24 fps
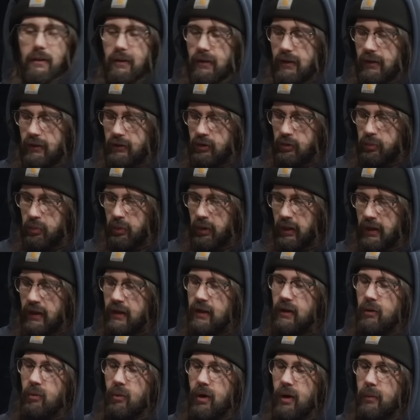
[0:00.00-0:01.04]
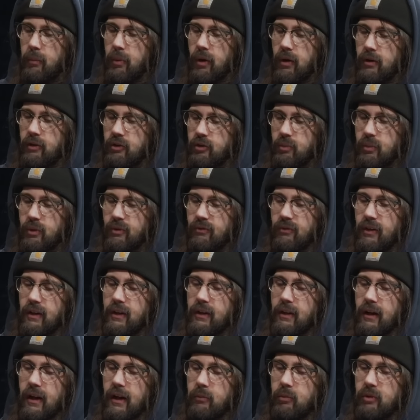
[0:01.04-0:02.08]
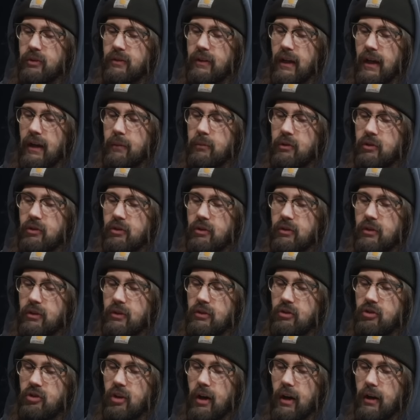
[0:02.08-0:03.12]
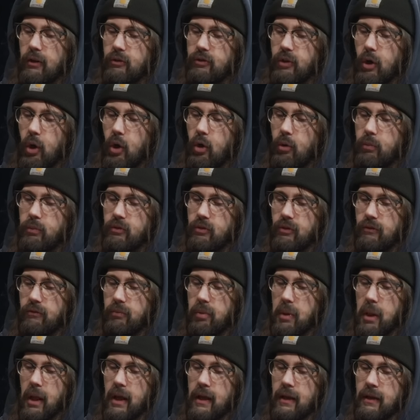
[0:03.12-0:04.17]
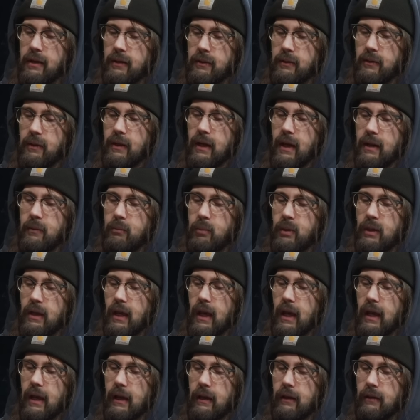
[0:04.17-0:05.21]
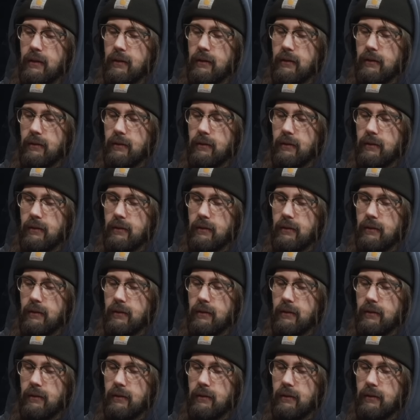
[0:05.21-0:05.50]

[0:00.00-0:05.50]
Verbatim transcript: explaining why punishment of any kind would damage this child's hopes of playing in the NBA.